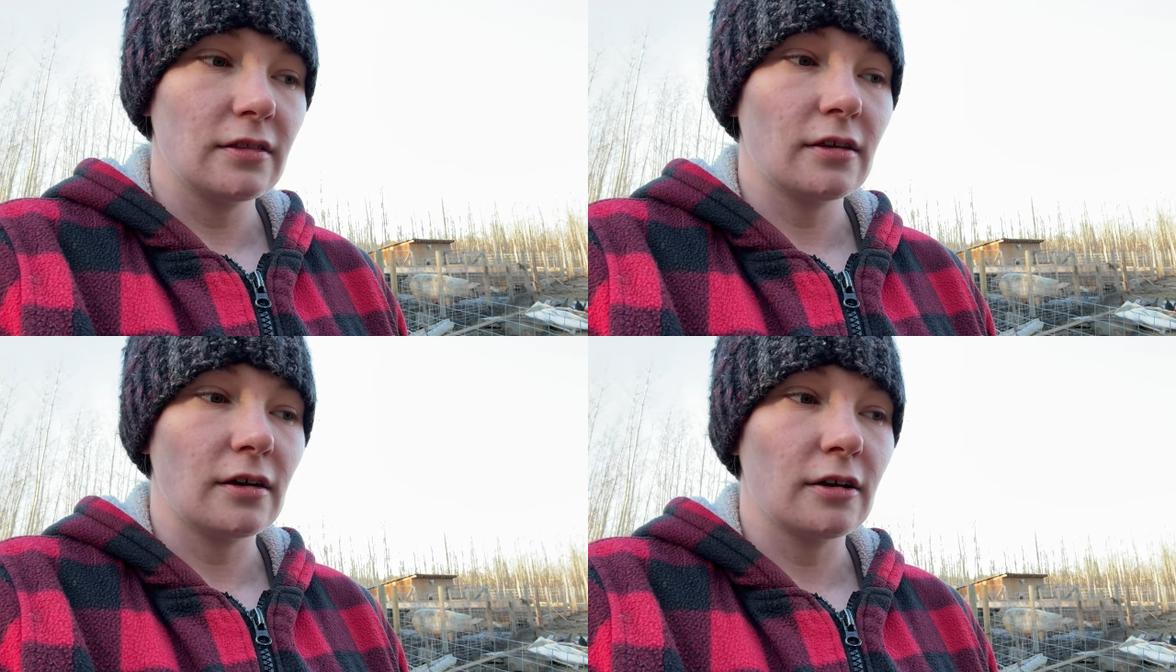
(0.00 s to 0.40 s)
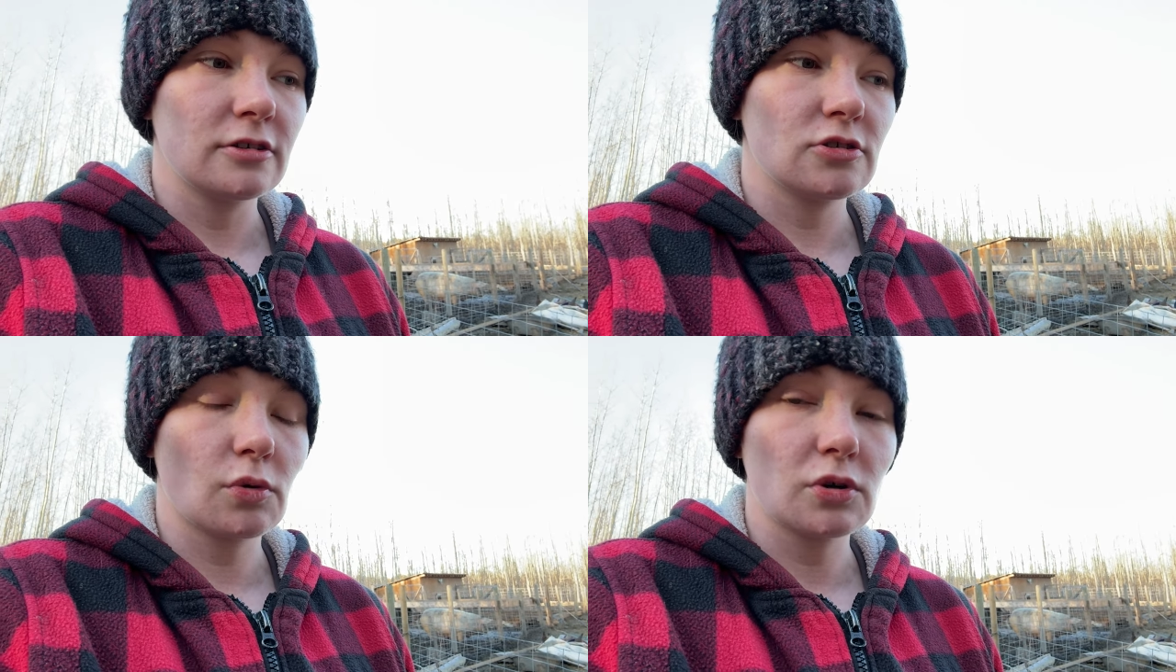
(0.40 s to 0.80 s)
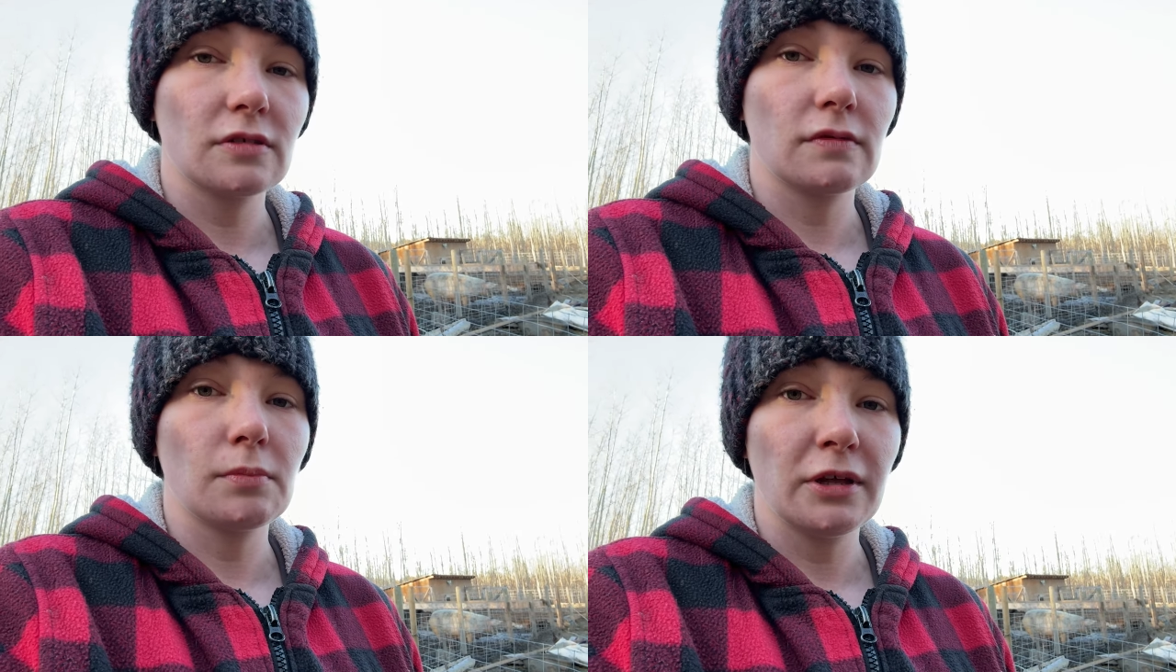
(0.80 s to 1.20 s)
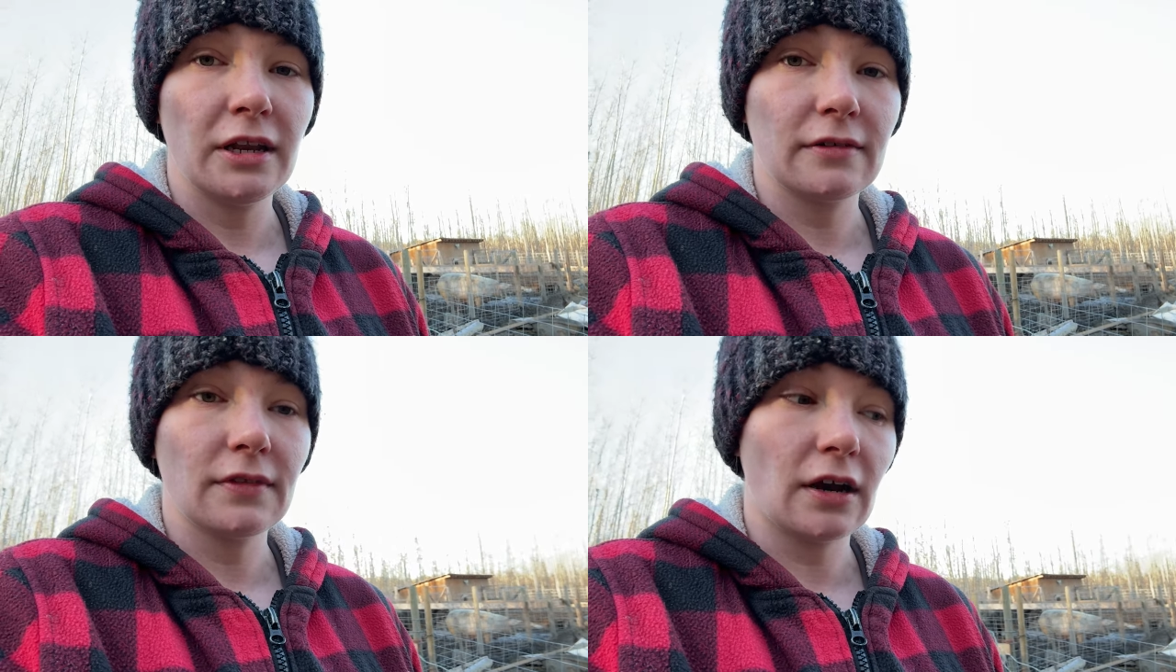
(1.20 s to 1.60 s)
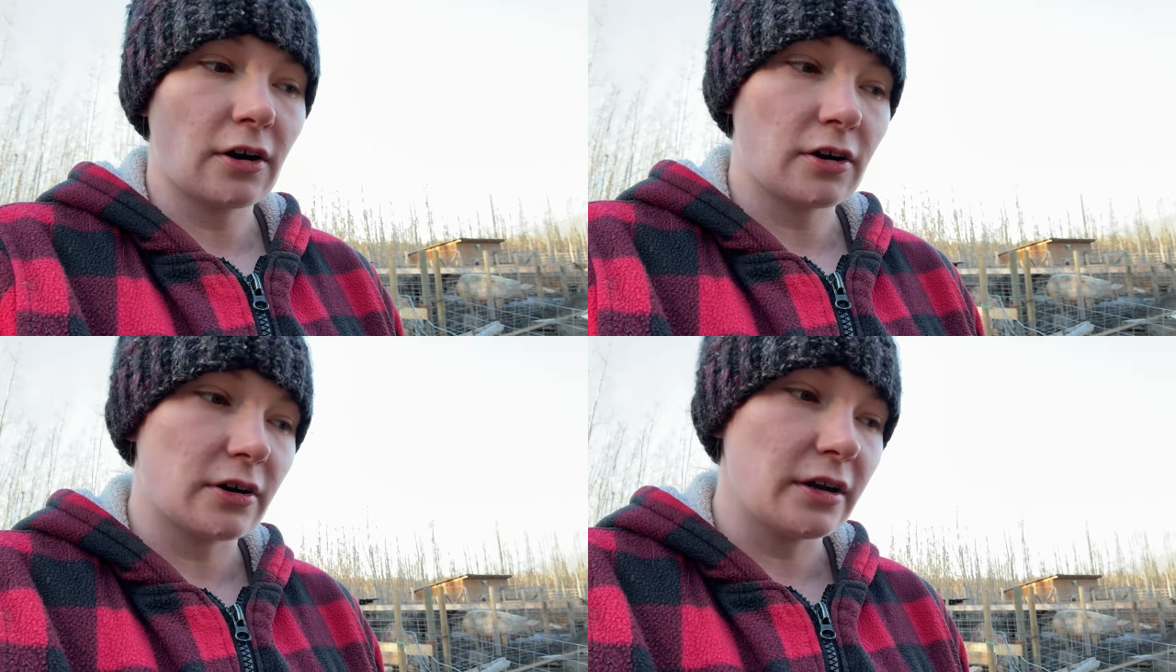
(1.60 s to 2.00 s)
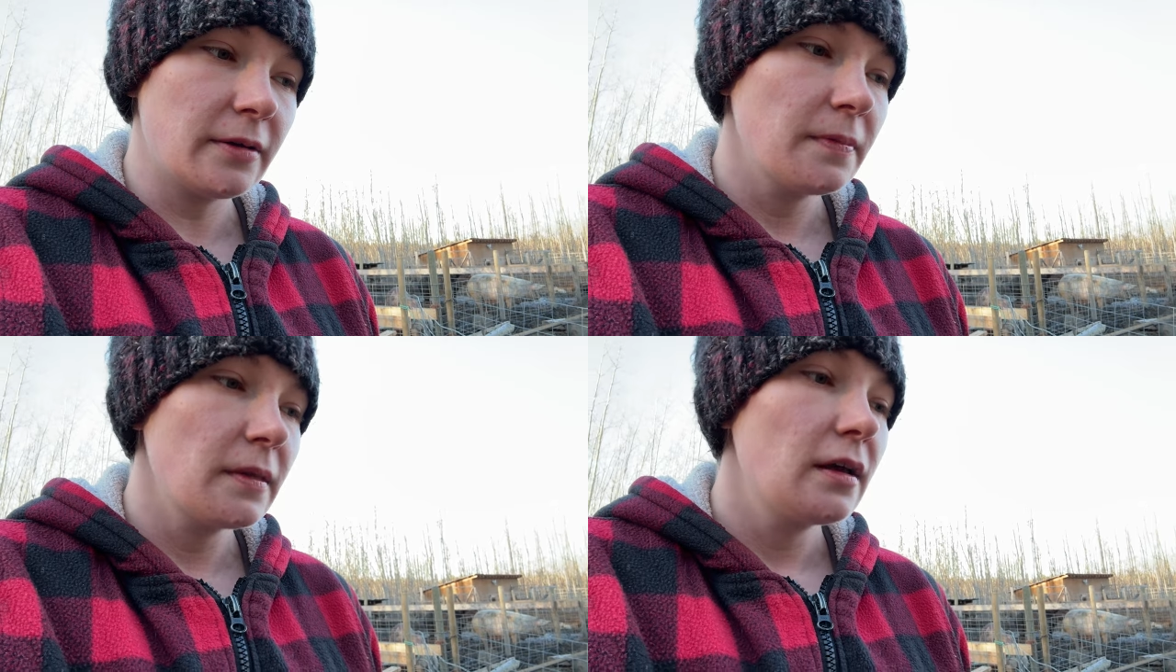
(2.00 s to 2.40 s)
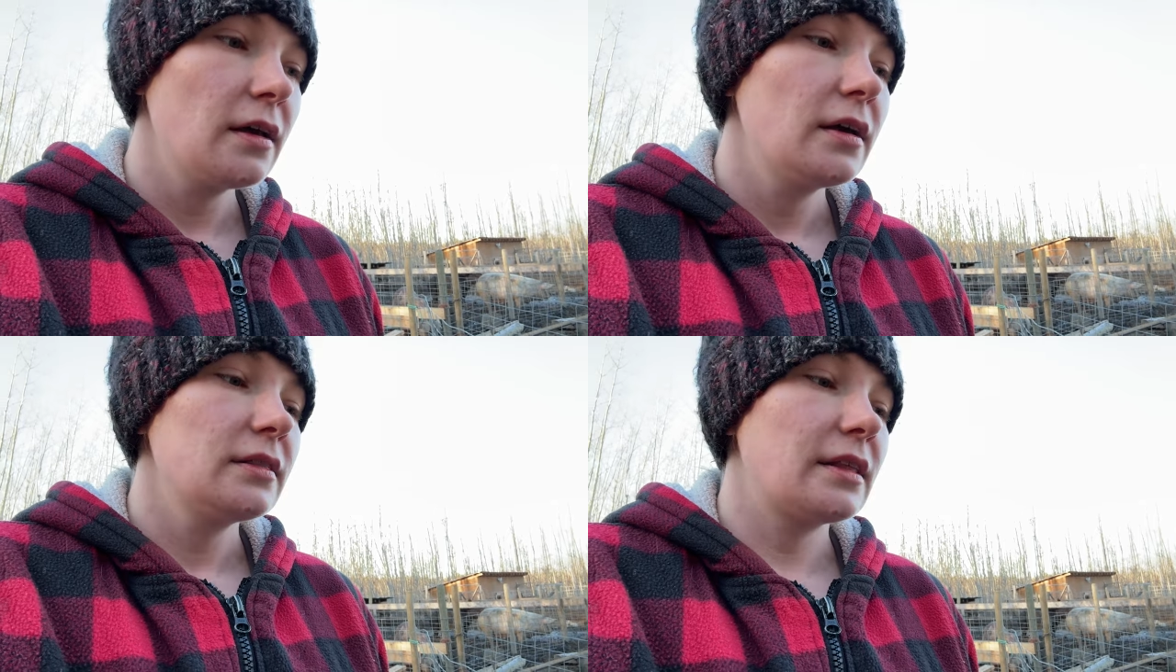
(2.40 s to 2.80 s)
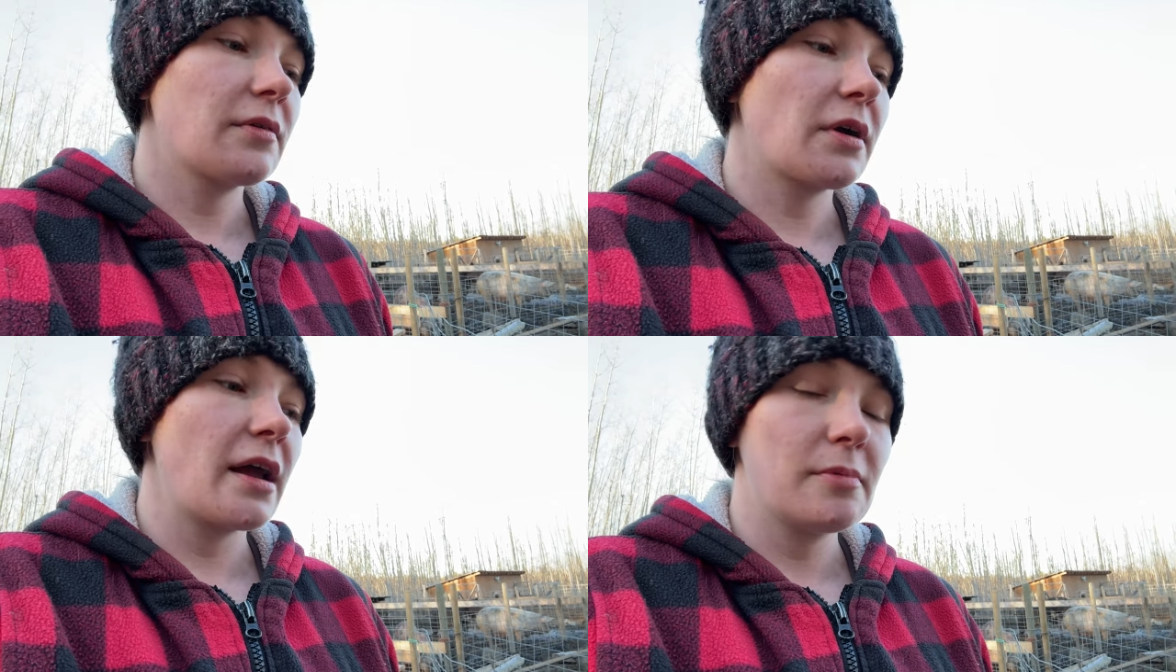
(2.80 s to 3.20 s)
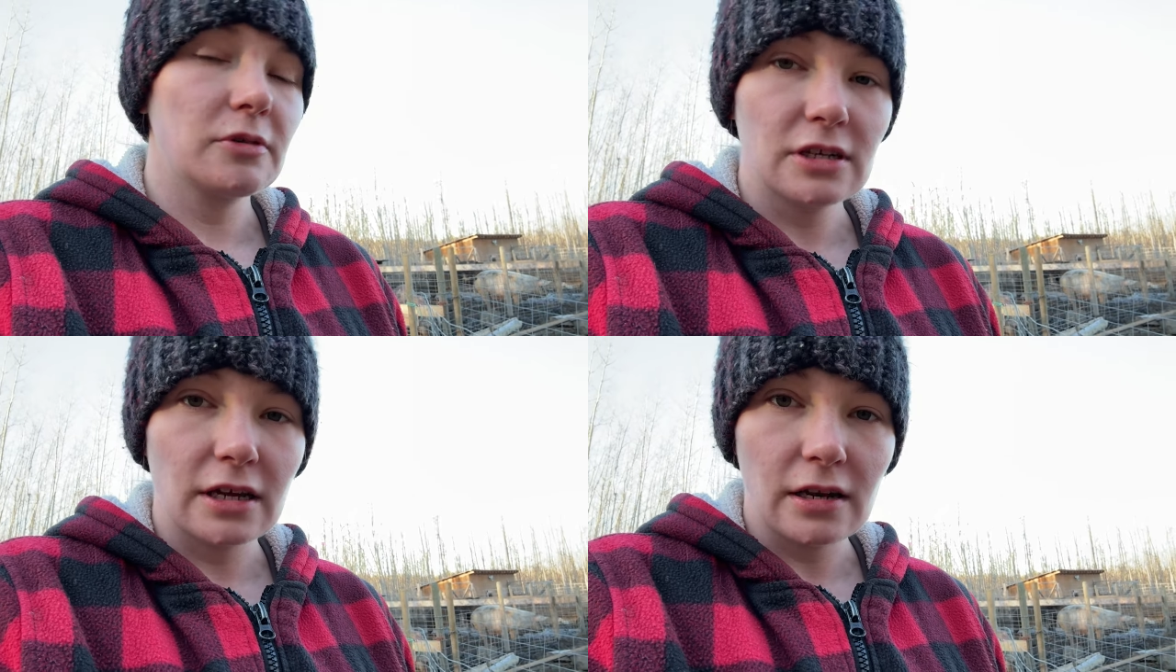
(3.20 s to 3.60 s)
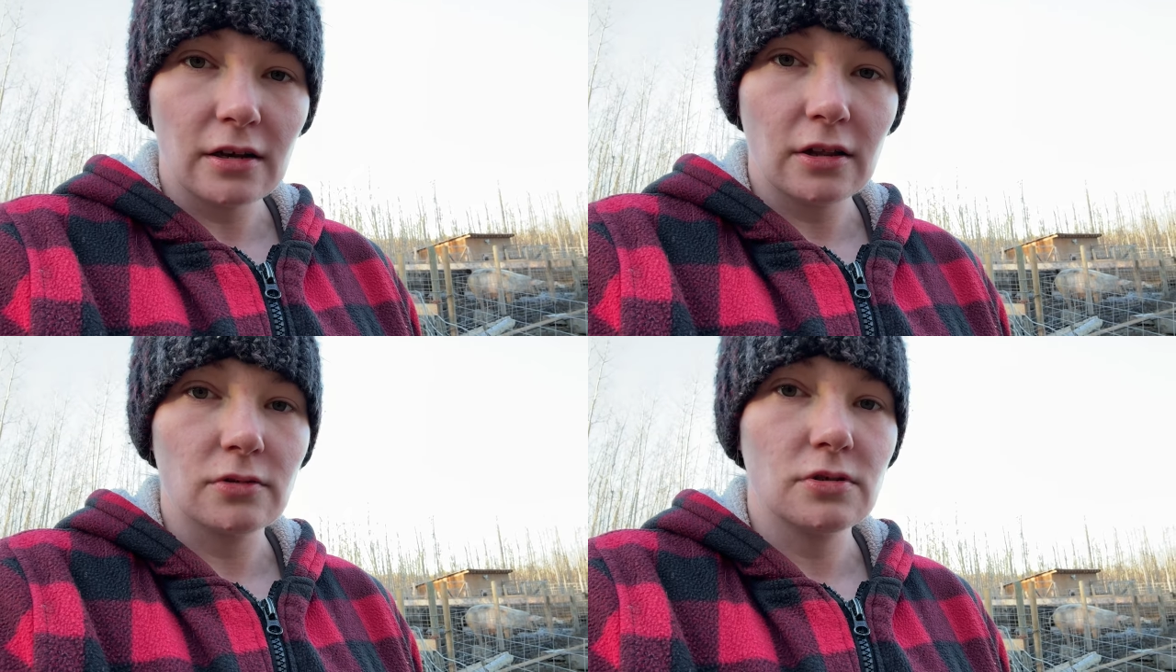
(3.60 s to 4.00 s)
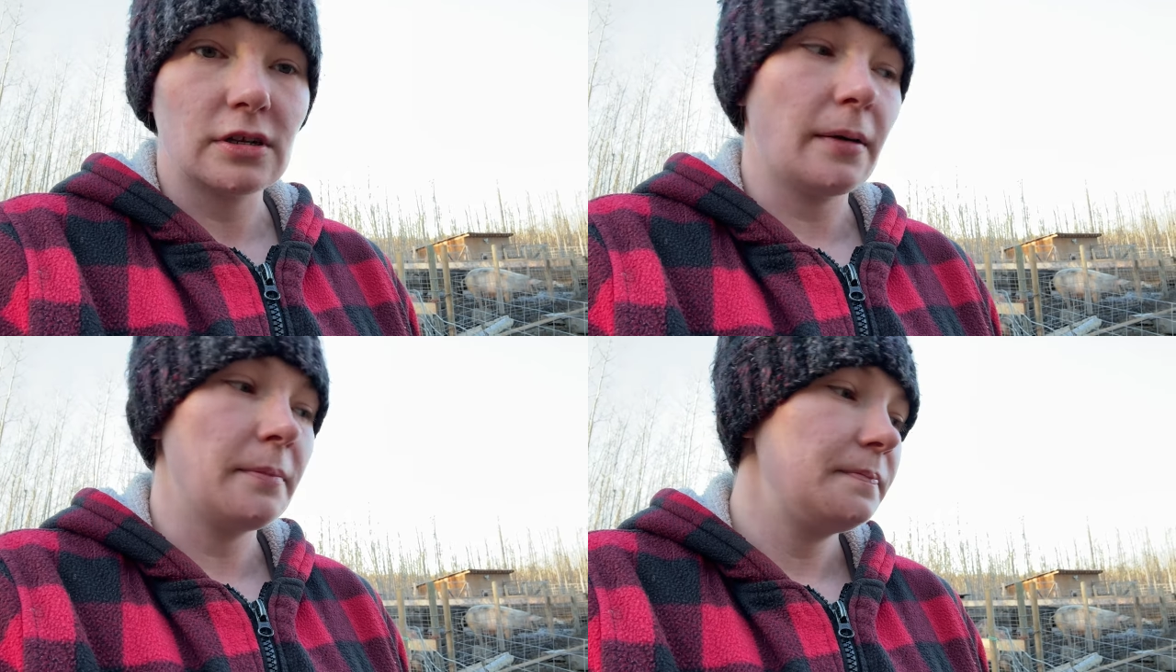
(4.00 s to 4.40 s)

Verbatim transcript: the source of the bleeding of that artery. They were able to get it closed up,